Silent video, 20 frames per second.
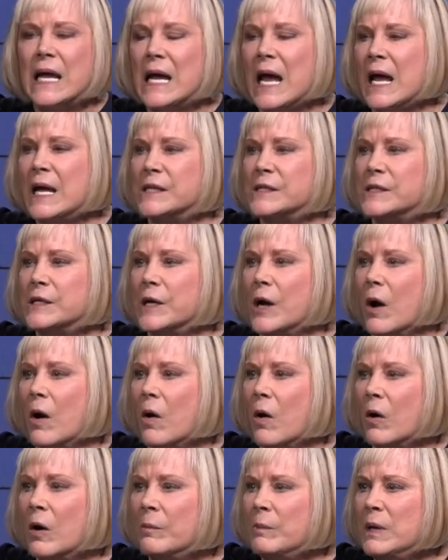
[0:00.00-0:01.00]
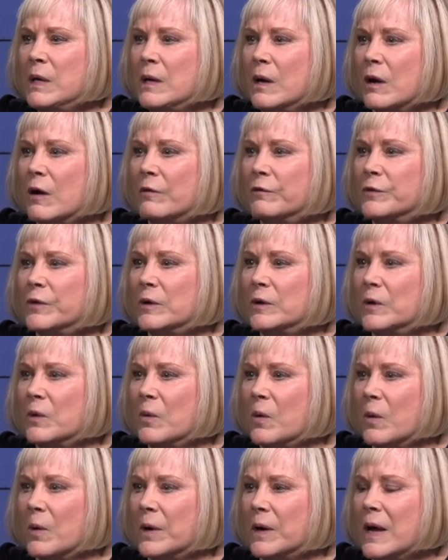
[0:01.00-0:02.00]
as the army of the
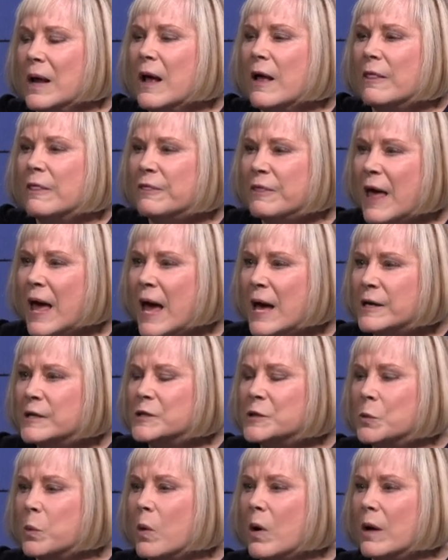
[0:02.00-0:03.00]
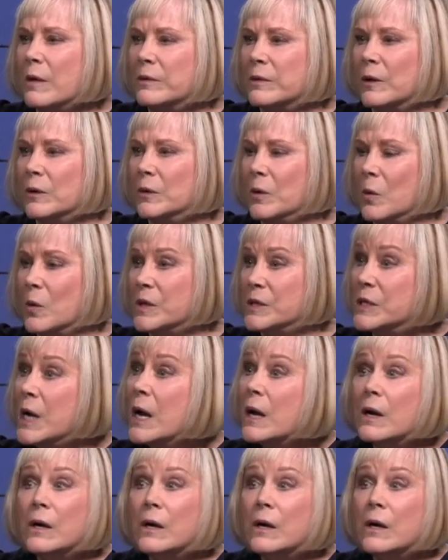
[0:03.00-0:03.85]
Lord. That is what the Lord is.